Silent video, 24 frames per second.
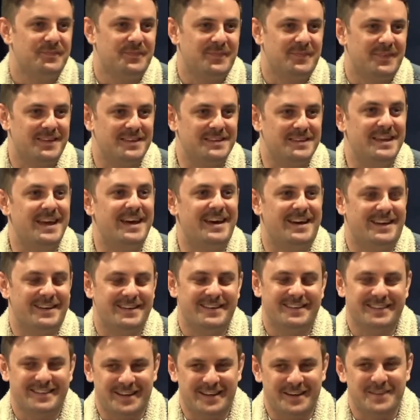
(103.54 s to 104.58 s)
Yeah.
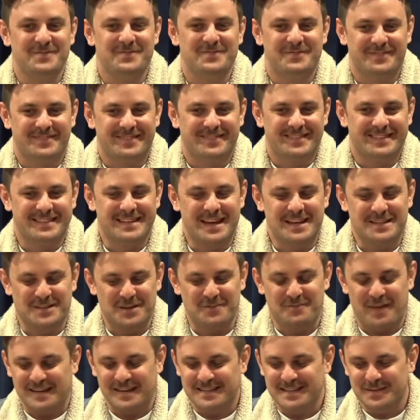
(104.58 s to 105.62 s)
So
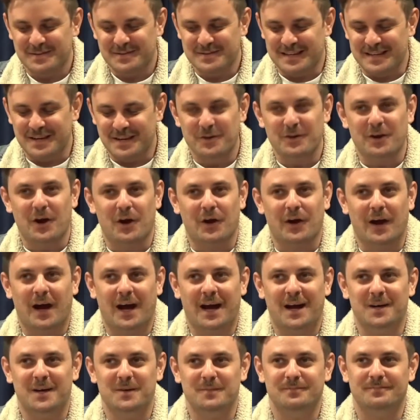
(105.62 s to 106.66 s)
basically, it was a year ago.
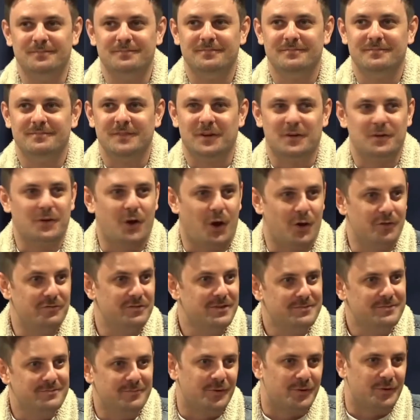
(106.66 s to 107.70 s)
COVID.
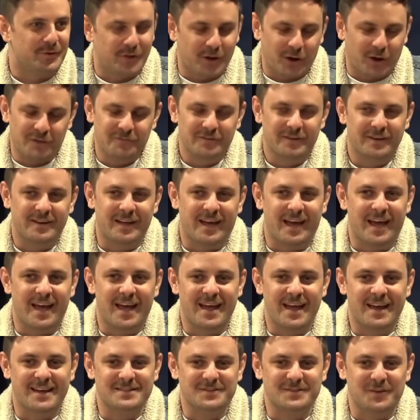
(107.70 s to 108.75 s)
We're in COVID,
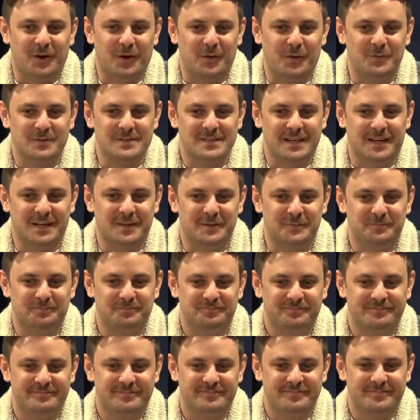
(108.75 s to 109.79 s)
and I was
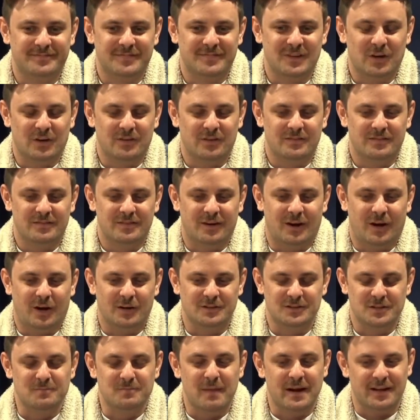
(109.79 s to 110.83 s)
I
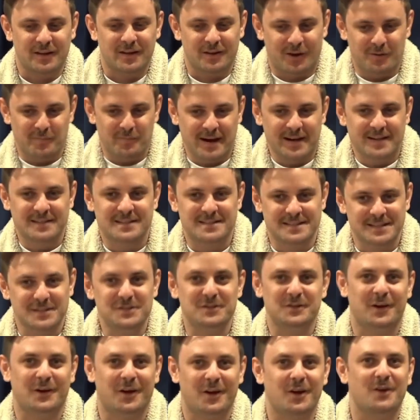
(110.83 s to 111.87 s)
made a decision.
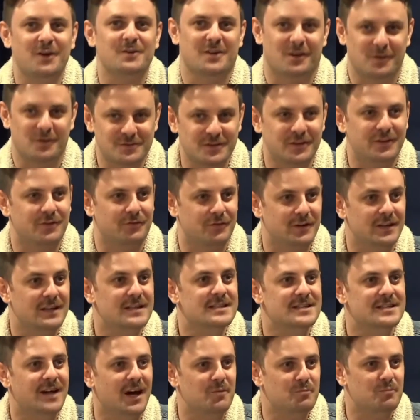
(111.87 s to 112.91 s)
I was going to really
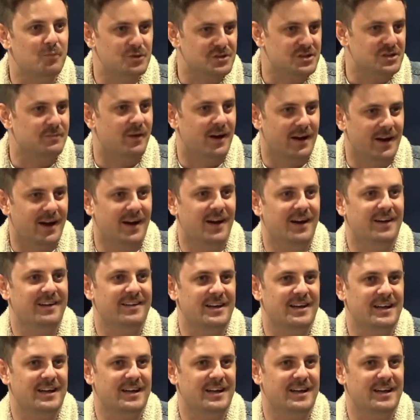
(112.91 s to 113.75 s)
start pushing my art and